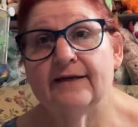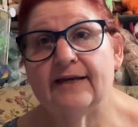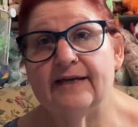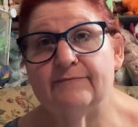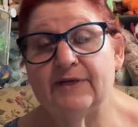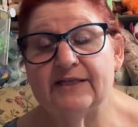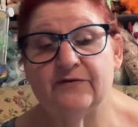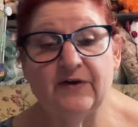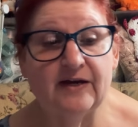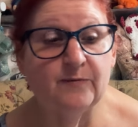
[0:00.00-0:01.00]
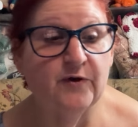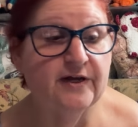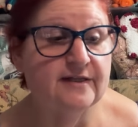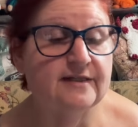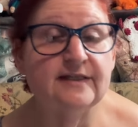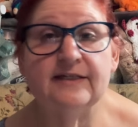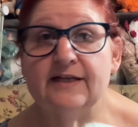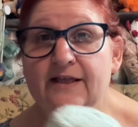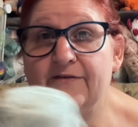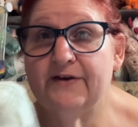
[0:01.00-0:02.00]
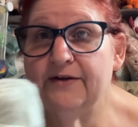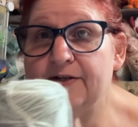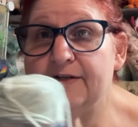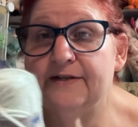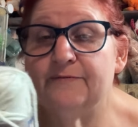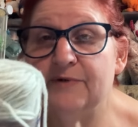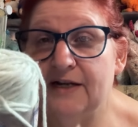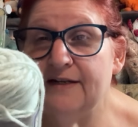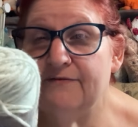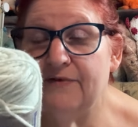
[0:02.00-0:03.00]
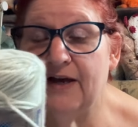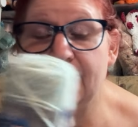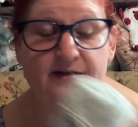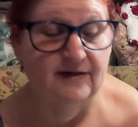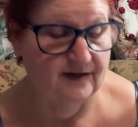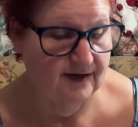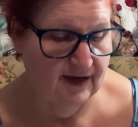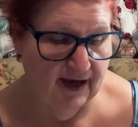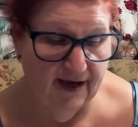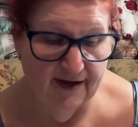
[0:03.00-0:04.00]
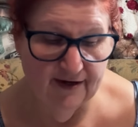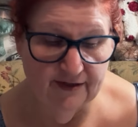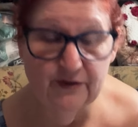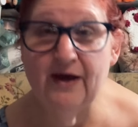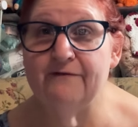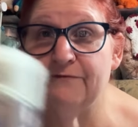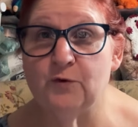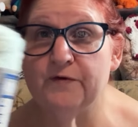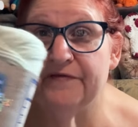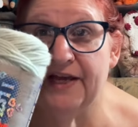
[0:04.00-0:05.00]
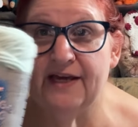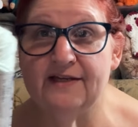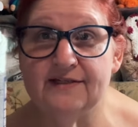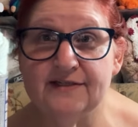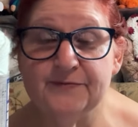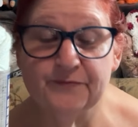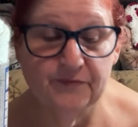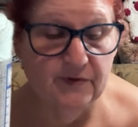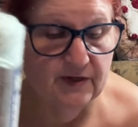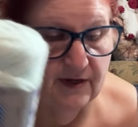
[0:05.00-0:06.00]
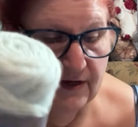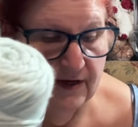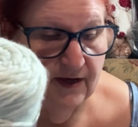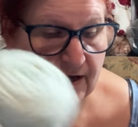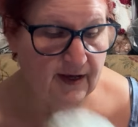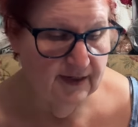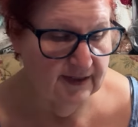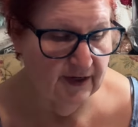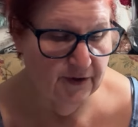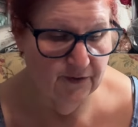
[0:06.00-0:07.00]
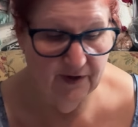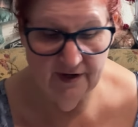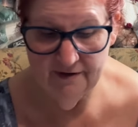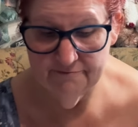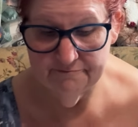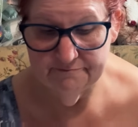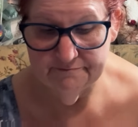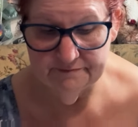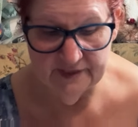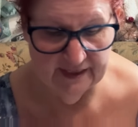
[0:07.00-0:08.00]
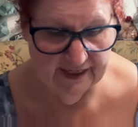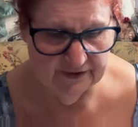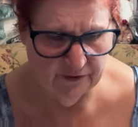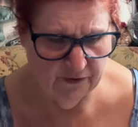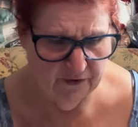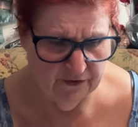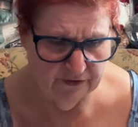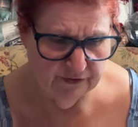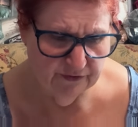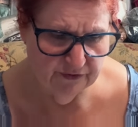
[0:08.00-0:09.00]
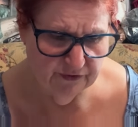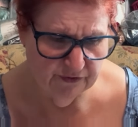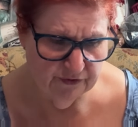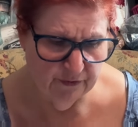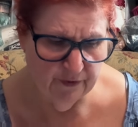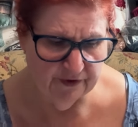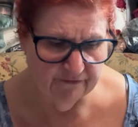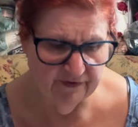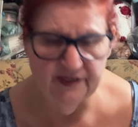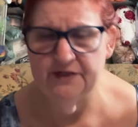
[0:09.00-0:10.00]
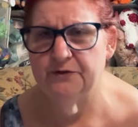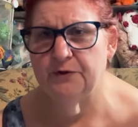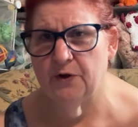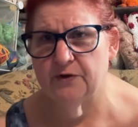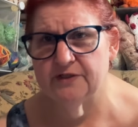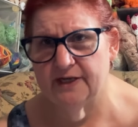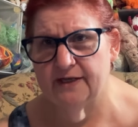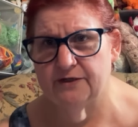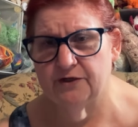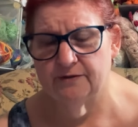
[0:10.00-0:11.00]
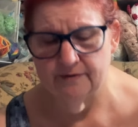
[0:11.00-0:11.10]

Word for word: getting myself out of breath until I found it, but I did find it. And uh, so I have four of these. So, um, and these are 252 yards each